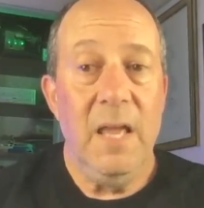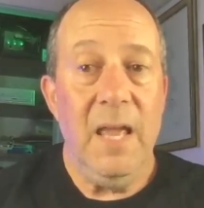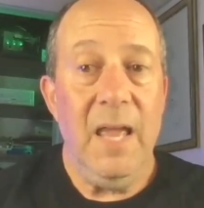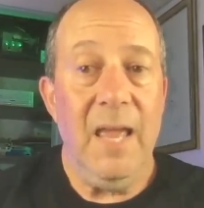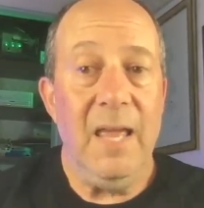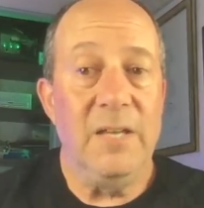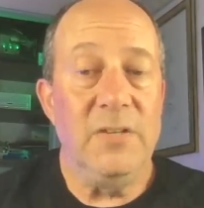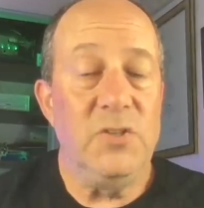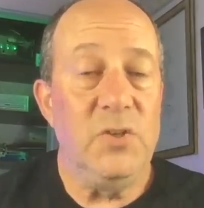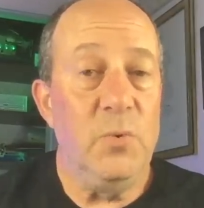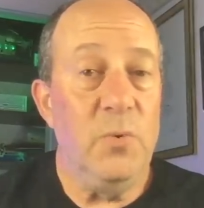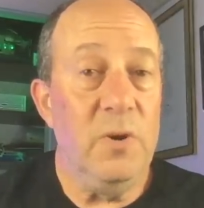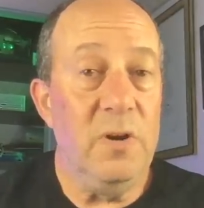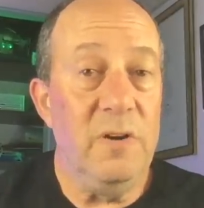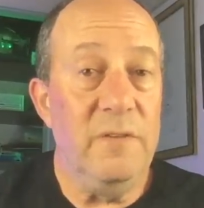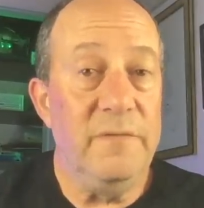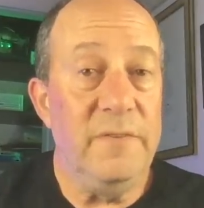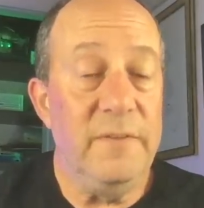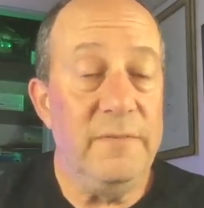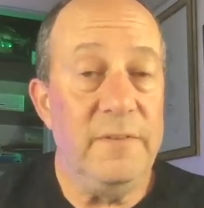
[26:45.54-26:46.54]
and
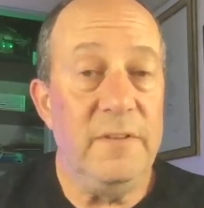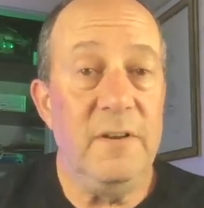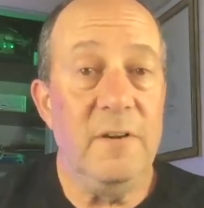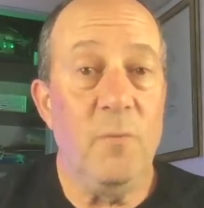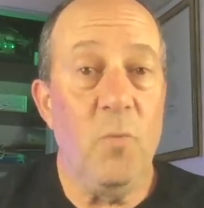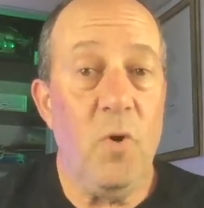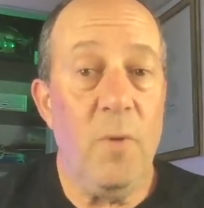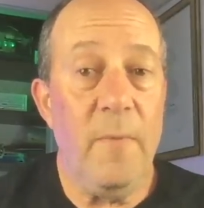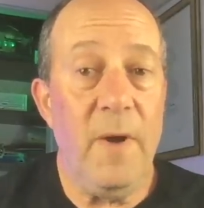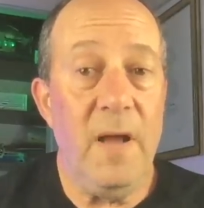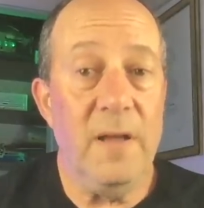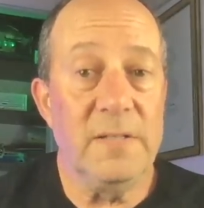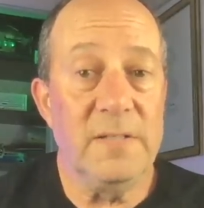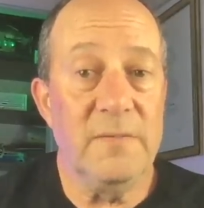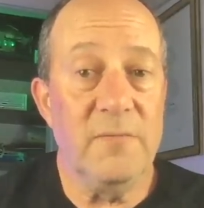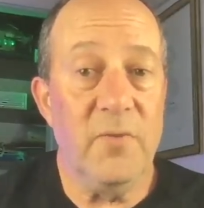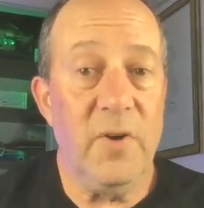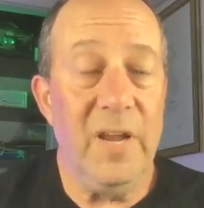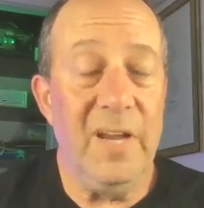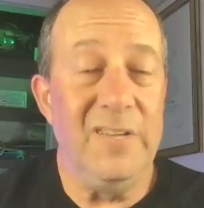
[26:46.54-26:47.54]
250 or more miles
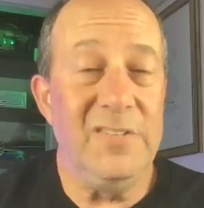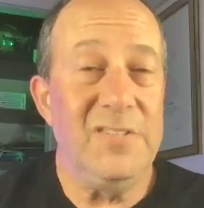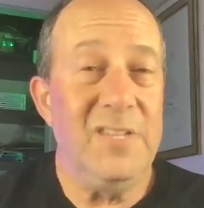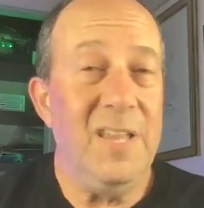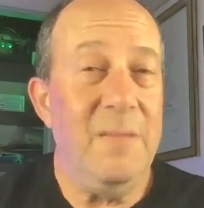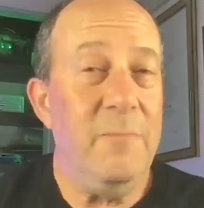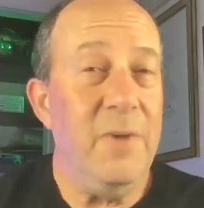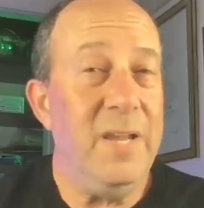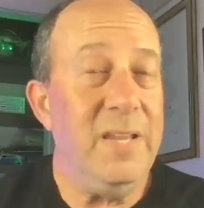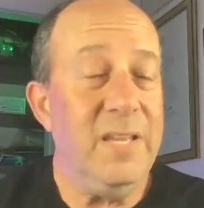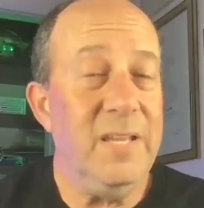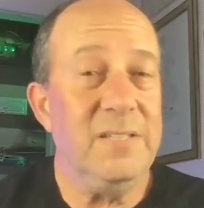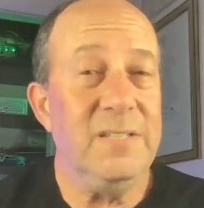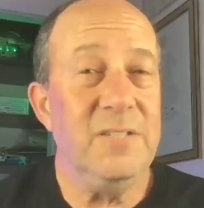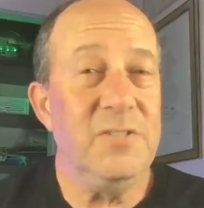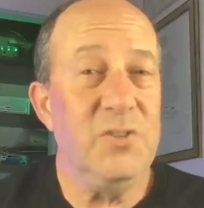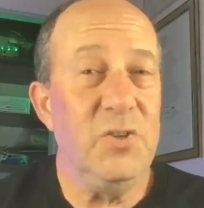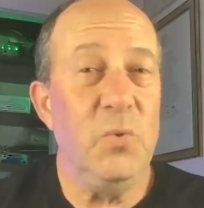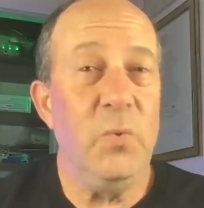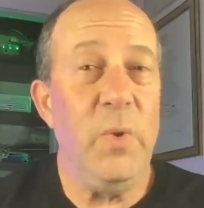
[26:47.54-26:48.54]
of range. They might get to
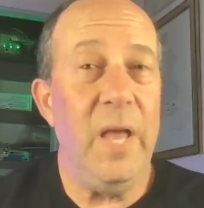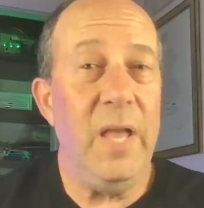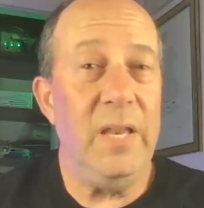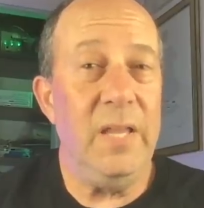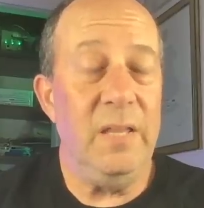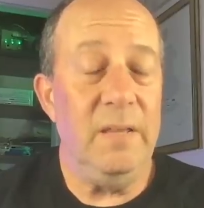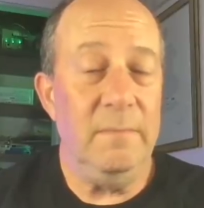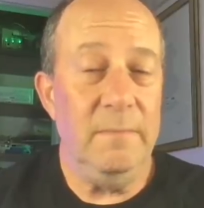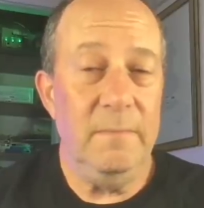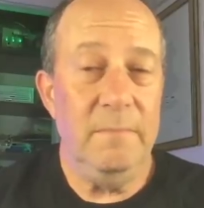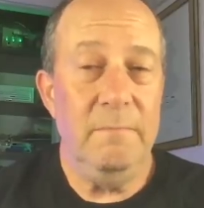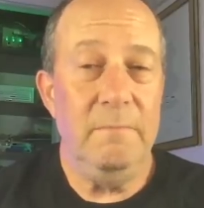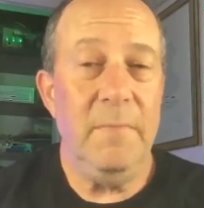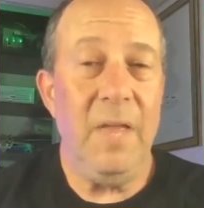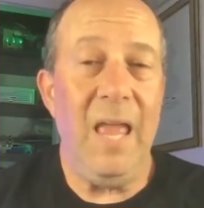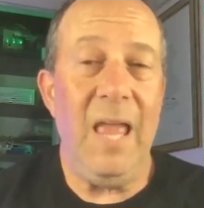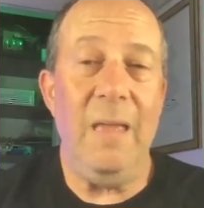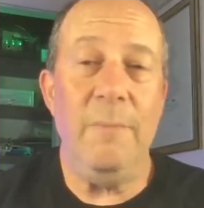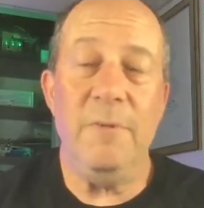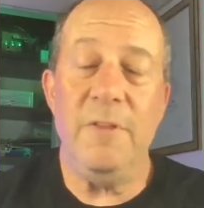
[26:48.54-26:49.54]
280,
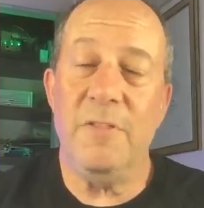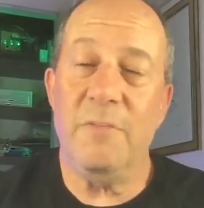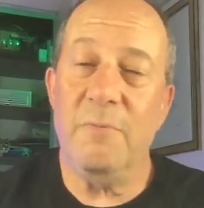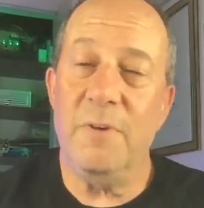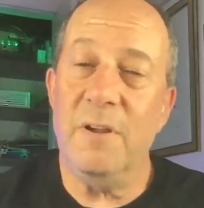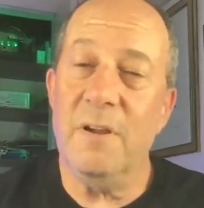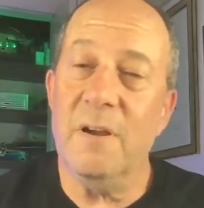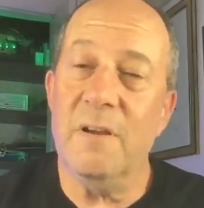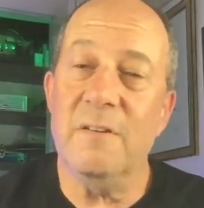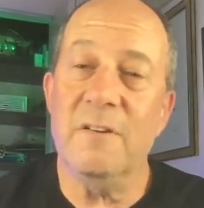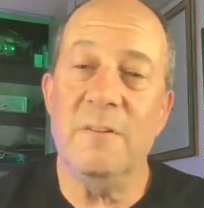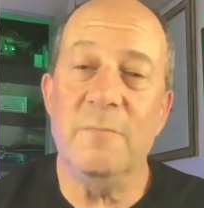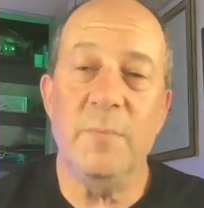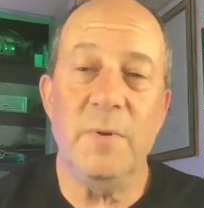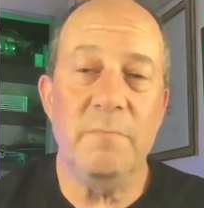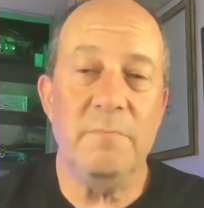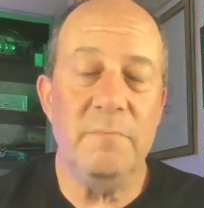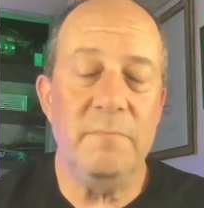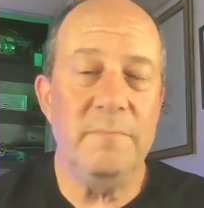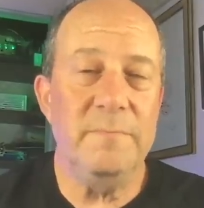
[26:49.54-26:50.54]
maybe 300,
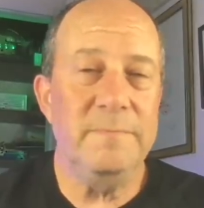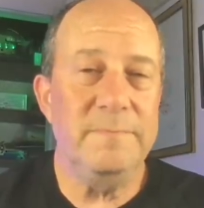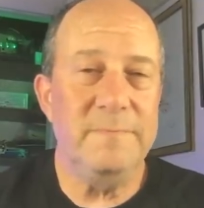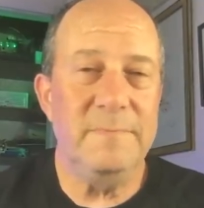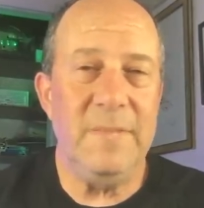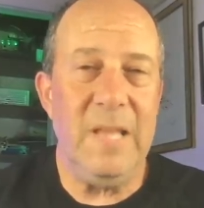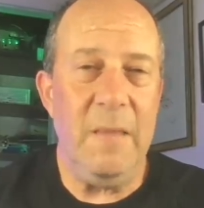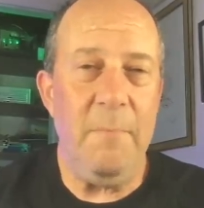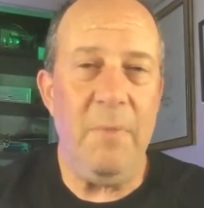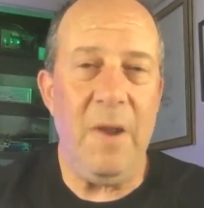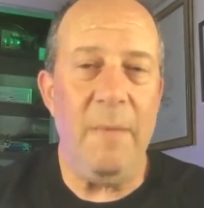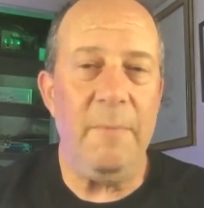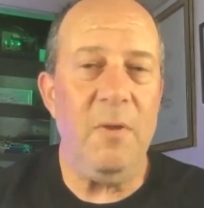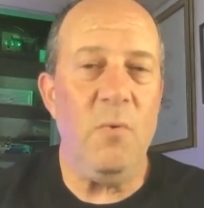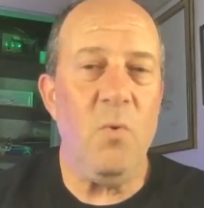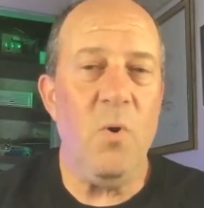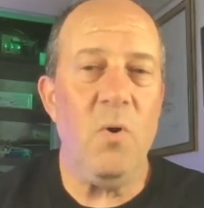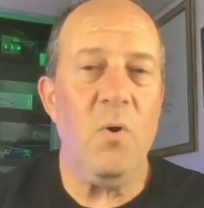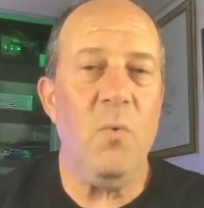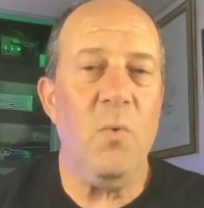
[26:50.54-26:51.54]
but probably
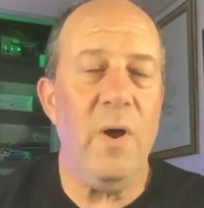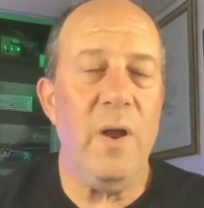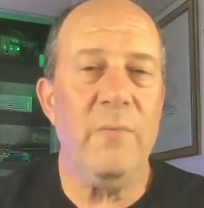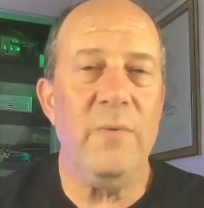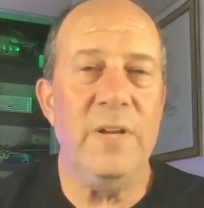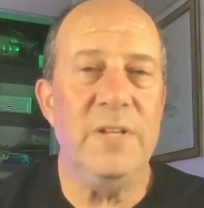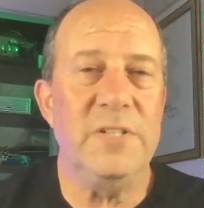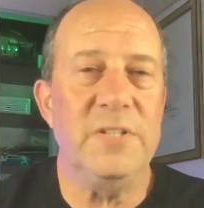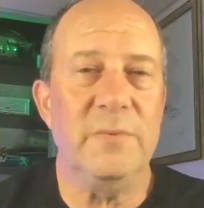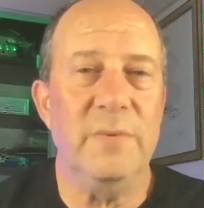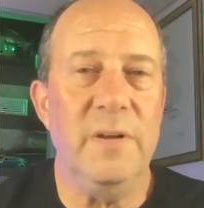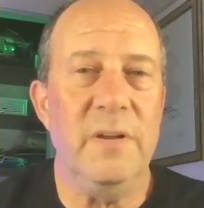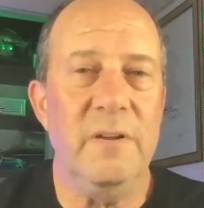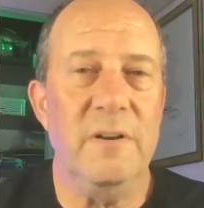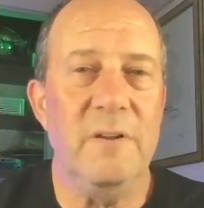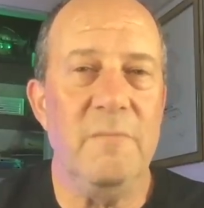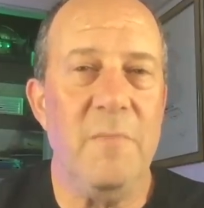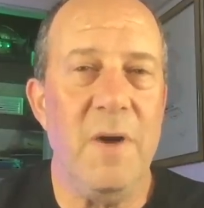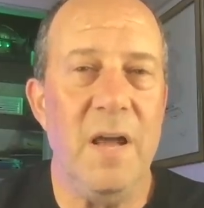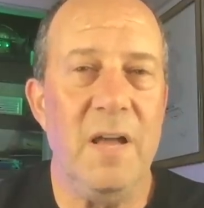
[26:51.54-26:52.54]
won't quite reach
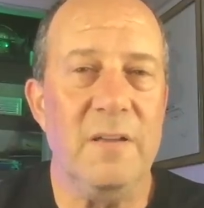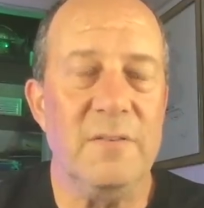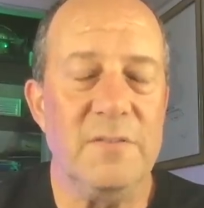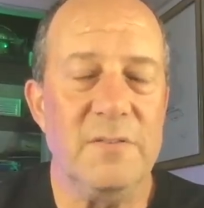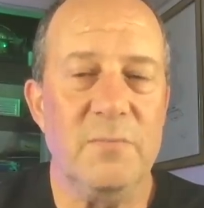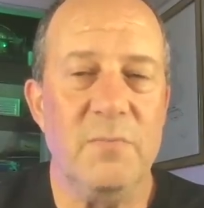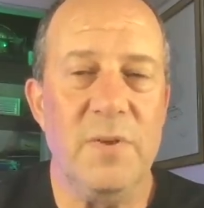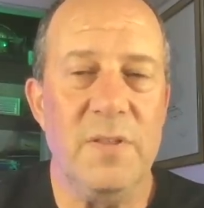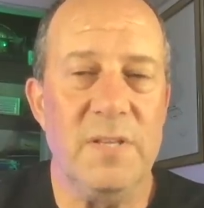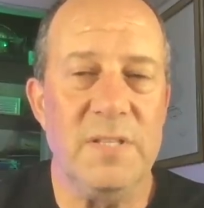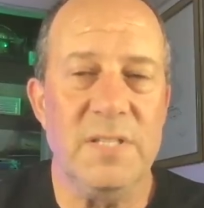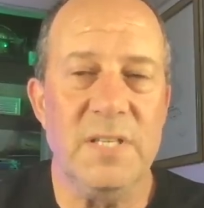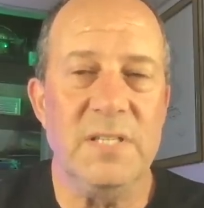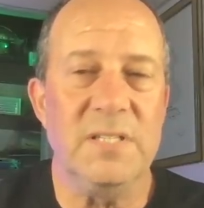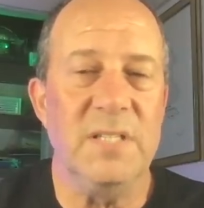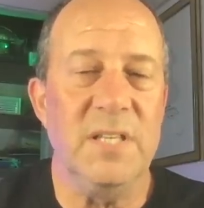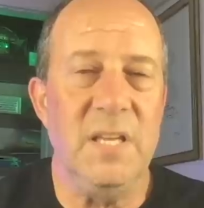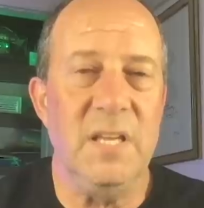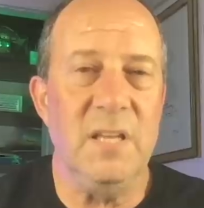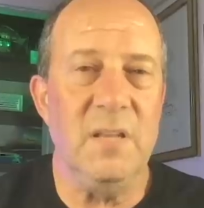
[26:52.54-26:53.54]
300 miles with a
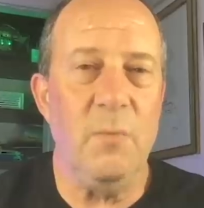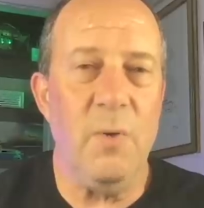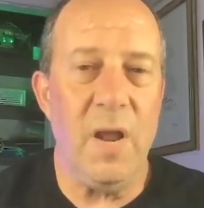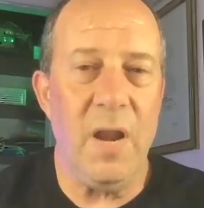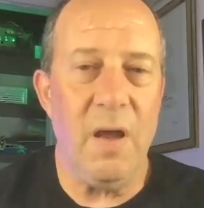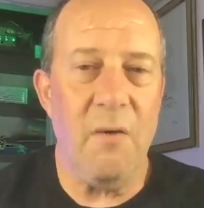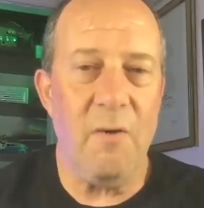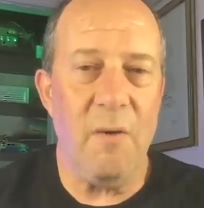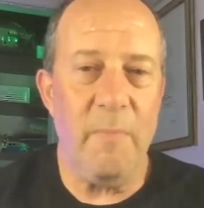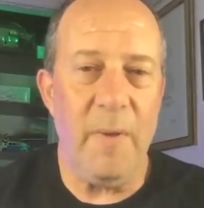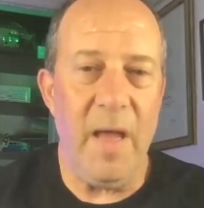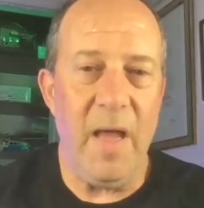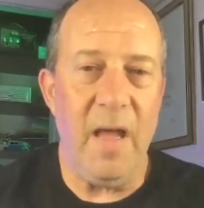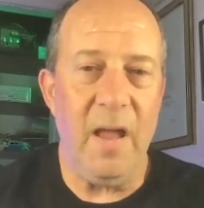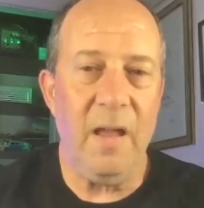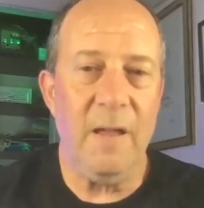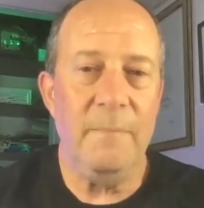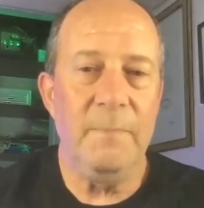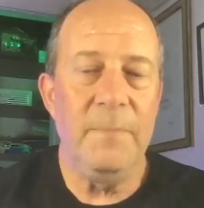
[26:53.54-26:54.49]
60 kilowatt hour pack.